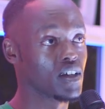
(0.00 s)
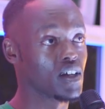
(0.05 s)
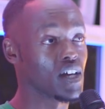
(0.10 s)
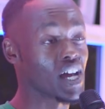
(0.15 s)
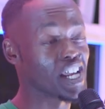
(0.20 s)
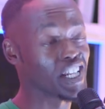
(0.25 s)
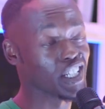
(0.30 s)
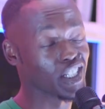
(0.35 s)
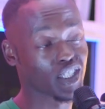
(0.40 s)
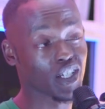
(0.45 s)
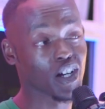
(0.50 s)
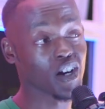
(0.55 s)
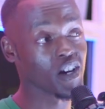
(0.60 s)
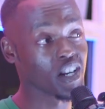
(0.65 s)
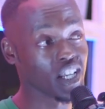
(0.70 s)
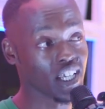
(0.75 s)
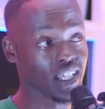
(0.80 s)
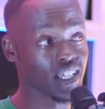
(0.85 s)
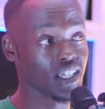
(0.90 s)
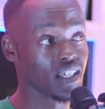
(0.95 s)
at
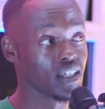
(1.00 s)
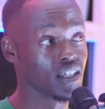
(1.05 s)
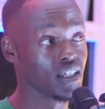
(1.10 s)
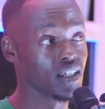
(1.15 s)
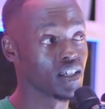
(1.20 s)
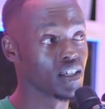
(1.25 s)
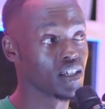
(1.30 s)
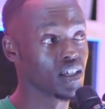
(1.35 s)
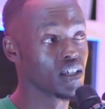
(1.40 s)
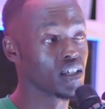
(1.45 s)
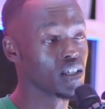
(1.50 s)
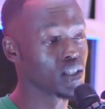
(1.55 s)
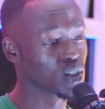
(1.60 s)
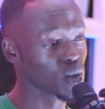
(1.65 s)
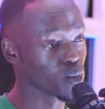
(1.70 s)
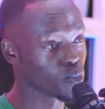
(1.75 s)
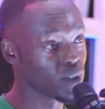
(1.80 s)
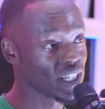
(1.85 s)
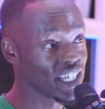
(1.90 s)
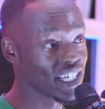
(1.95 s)
eternity.
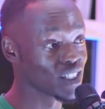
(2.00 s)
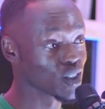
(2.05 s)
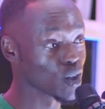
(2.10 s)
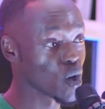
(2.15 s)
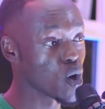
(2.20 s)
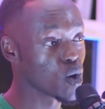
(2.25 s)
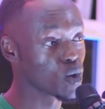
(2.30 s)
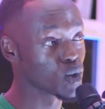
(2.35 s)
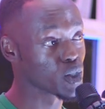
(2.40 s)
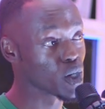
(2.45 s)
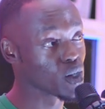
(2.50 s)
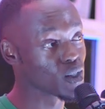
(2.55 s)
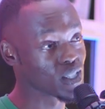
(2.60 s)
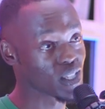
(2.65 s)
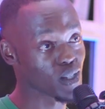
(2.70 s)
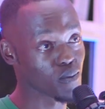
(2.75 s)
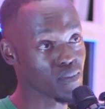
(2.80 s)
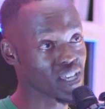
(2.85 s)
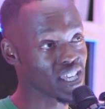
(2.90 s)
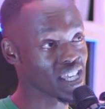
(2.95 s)
So please hold on
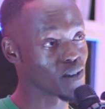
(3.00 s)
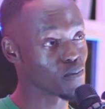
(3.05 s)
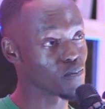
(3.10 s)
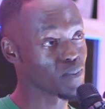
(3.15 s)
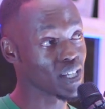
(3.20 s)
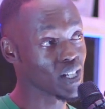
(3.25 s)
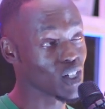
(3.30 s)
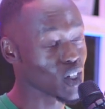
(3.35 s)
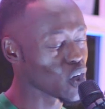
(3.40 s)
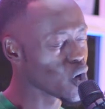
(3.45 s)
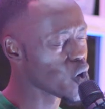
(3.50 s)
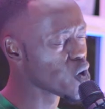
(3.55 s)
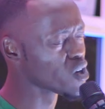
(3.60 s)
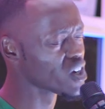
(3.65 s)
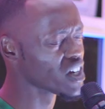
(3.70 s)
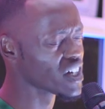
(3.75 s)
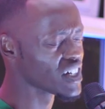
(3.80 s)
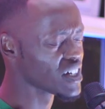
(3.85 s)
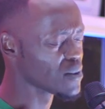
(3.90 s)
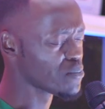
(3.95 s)
to me a bit
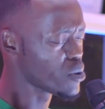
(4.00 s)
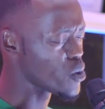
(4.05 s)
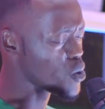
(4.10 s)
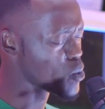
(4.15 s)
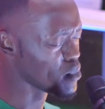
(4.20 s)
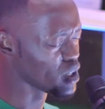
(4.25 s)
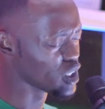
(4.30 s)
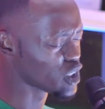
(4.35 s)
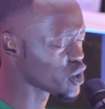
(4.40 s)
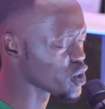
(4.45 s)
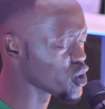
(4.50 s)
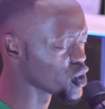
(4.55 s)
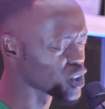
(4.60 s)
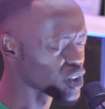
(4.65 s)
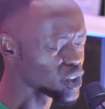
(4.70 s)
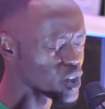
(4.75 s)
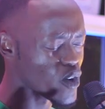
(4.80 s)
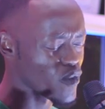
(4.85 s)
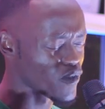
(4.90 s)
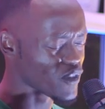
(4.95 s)
longer. Pull me to
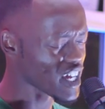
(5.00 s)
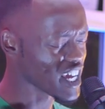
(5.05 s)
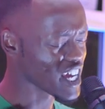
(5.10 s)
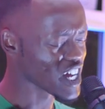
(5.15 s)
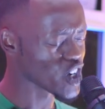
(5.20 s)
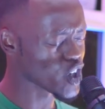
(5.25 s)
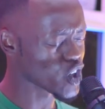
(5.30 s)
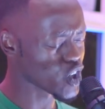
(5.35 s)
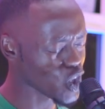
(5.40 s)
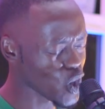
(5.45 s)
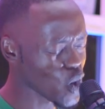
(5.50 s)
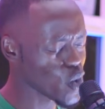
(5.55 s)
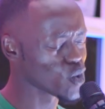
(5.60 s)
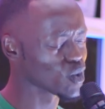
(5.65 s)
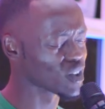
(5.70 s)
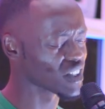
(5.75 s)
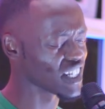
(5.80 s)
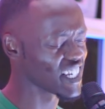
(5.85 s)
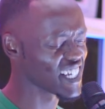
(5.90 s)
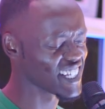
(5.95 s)
yourself, getting
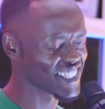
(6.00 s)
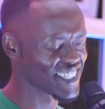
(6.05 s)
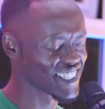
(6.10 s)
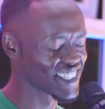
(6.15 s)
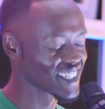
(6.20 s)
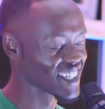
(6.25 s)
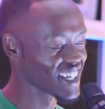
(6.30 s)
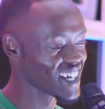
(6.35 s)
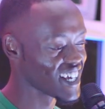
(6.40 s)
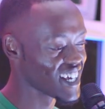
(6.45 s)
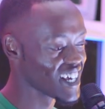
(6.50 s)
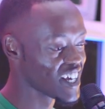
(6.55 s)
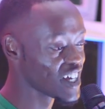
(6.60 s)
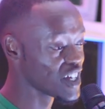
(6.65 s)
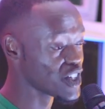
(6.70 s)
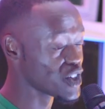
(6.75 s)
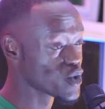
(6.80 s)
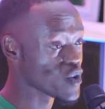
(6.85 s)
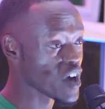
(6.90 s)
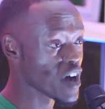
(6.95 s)
closer. Let's
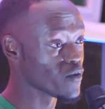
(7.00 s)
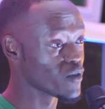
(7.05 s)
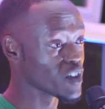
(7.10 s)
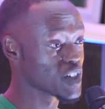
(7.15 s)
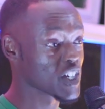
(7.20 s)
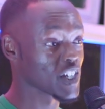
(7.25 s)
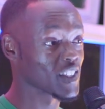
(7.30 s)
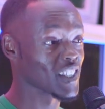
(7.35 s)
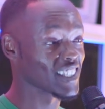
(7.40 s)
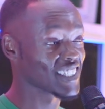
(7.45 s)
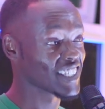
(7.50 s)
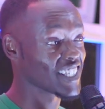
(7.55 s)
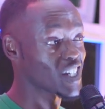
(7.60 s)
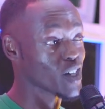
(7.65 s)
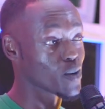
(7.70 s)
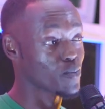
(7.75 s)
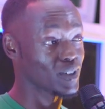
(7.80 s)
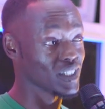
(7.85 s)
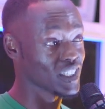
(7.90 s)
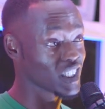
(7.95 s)
drive each other's heat
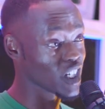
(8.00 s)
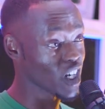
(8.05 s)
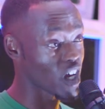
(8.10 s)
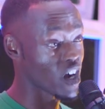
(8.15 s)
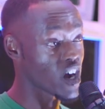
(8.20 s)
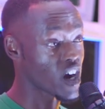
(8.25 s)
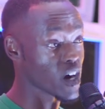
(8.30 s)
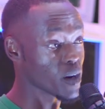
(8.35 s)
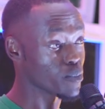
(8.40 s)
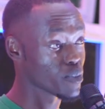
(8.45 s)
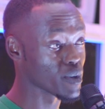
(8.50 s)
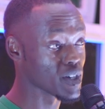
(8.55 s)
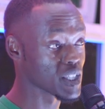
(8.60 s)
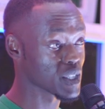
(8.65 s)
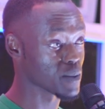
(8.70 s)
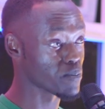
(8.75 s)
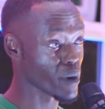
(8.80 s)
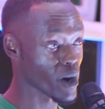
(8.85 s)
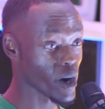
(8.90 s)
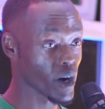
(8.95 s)
up until our heart
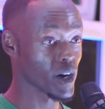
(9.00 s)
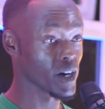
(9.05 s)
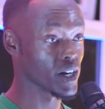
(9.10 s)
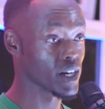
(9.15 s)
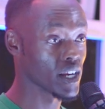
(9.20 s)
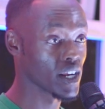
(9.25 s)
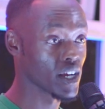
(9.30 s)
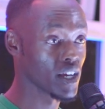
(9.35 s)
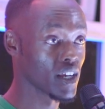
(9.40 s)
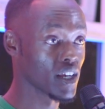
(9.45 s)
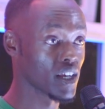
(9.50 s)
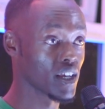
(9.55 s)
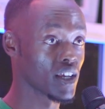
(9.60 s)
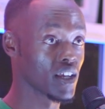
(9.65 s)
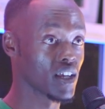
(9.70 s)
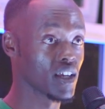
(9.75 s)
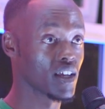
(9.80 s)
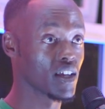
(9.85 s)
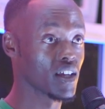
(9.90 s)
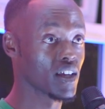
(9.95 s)
prints burn.
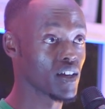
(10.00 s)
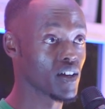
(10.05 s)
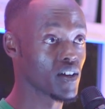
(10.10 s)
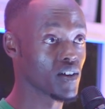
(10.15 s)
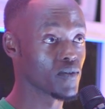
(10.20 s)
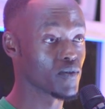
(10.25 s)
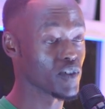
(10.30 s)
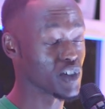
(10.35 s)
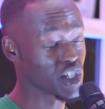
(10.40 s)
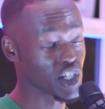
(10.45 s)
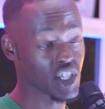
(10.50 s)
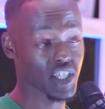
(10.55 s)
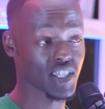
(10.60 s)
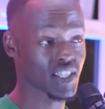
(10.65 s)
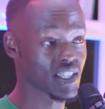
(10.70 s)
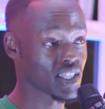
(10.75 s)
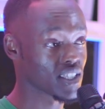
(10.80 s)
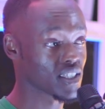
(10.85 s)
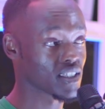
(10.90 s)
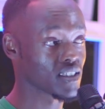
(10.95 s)
For
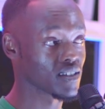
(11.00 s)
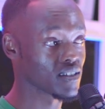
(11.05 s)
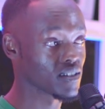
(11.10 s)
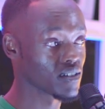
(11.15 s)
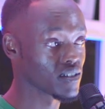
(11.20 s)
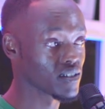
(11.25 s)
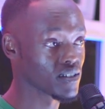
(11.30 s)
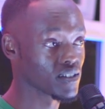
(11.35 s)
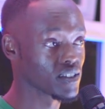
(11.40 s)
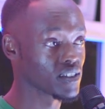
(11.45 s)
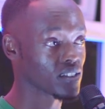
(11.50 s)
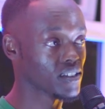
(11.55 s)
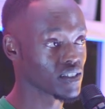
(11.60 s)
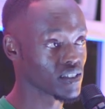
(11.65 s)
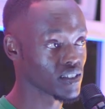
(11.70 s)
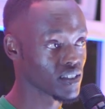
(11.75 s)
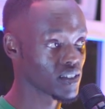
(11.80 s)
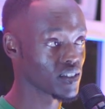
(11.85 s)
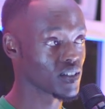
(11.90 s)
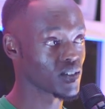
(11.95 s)
just
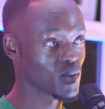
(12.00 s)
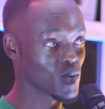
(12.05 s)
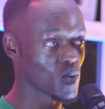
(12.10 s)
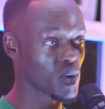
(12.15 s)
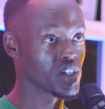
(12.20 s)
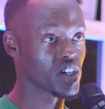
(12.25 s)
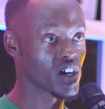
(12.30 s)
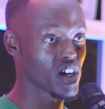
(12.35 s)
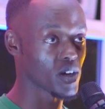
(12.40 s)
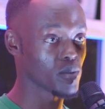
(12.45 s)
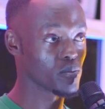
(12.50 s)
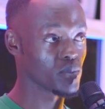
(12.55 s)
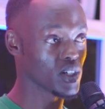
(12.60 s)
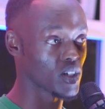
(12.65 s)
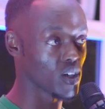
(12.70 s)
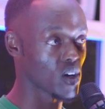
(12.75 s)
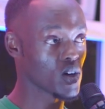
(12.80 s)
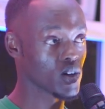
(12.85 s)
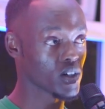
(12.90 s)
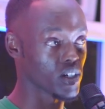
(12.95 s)
one heartbeat
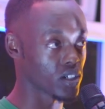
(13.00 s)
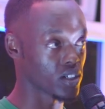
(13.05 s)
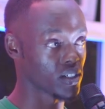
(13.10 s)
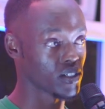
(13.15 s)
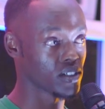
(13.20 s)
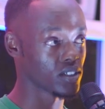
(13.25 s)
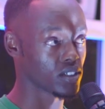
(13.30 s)
longer